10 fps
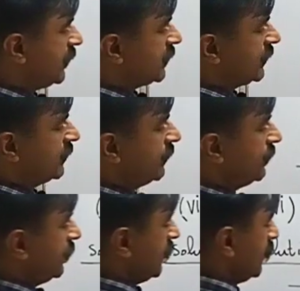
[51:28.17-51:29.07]
this
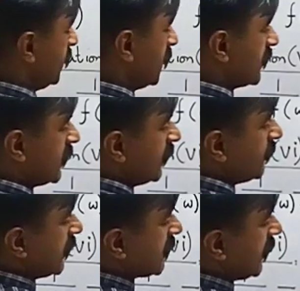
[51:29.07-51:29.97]
omega
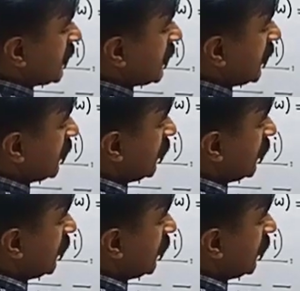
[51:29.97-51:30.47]
square plus k square